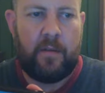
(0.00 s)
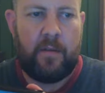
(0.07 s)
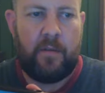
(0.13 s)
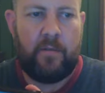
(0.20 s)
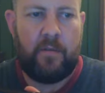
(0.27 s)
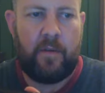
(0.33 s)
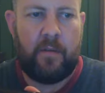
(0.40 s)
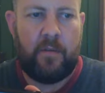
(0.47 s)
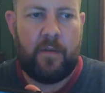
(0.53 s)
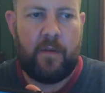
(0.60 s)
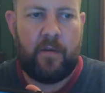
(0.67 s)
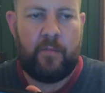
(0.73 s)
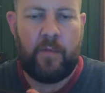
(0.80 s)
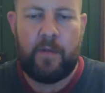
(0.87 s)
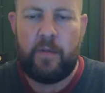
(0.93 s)
view that
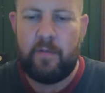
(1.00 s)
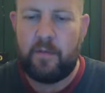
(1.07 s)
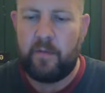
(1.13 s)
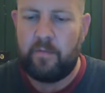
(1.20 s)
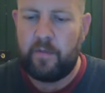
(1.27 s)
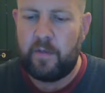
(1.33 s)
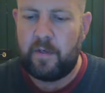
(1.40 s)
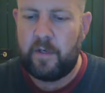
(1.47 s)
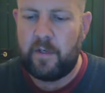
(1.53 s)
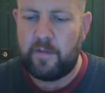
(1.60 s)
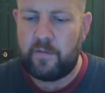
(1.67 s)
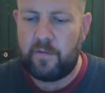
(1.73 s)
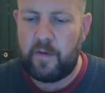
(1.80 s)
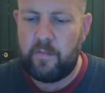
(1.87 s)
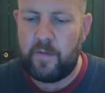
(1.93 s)
I've been using for the
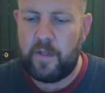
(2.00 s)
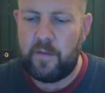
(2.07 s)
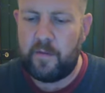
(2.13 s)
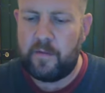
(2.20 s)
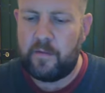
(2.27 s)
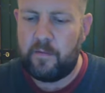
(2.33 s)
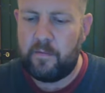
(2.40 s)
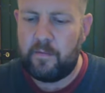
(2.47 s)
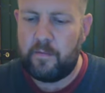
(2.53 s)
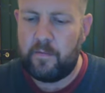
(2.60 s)
last 3 months,